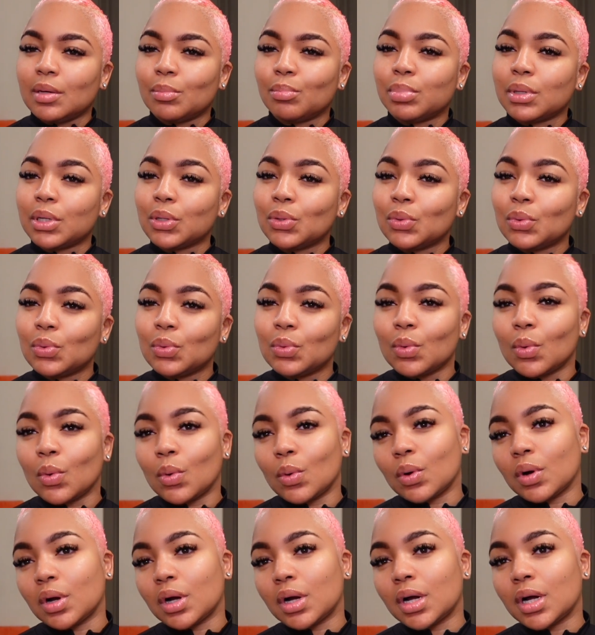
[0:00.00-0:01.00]
blue
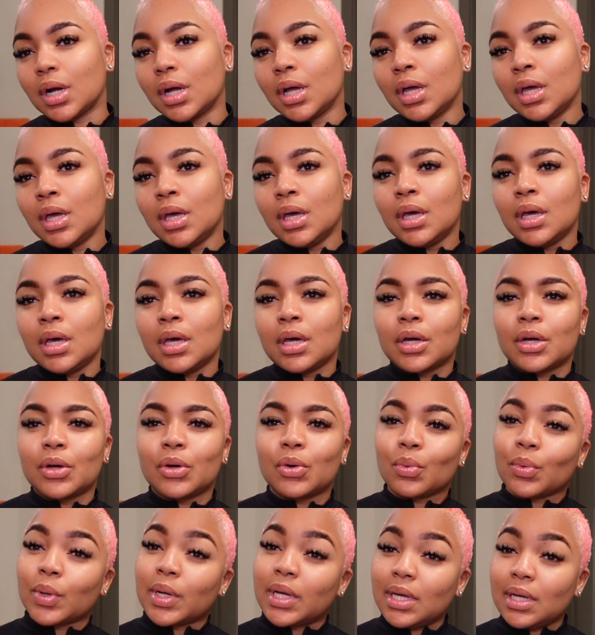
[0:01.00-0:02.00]
or
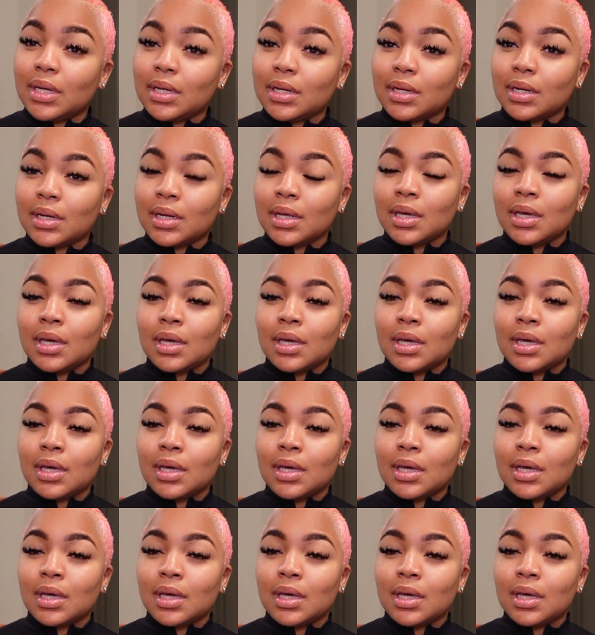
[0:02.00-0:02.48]
green.